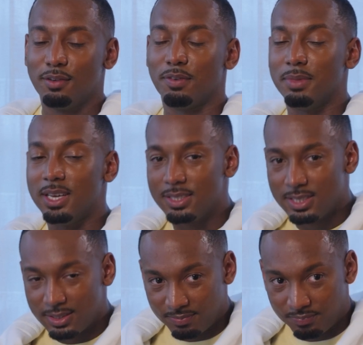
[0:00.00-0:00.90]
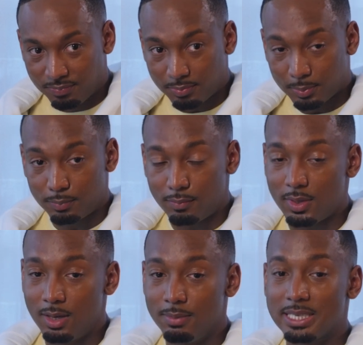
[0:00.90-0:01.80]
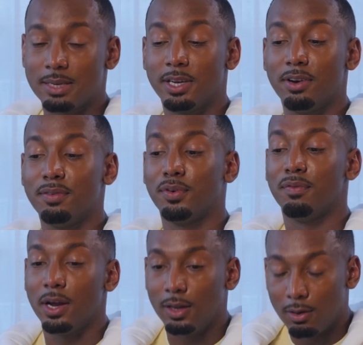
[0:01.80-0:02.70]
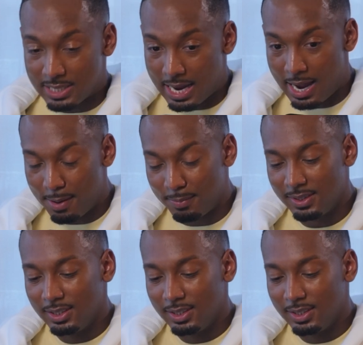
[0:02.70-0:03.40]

from this, because I've been grieving for a very long time.